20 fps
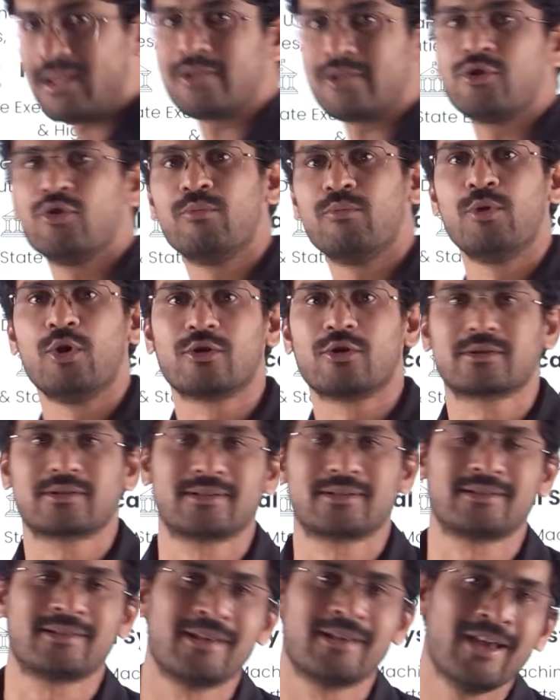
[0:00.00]
the new
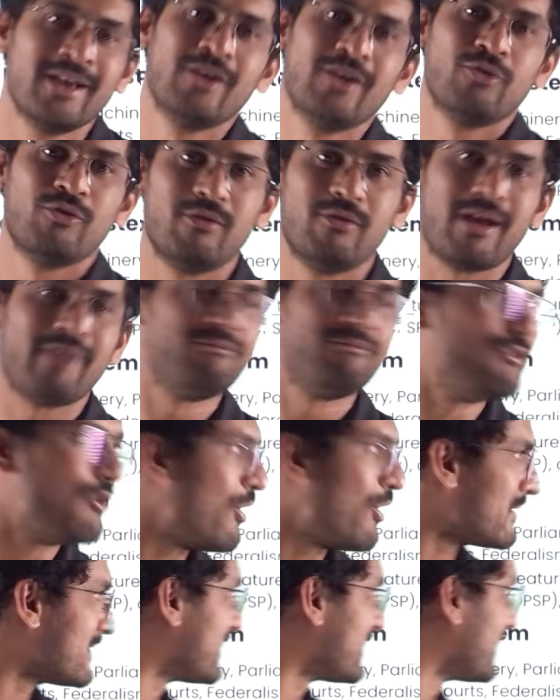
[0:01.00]
blokes who have not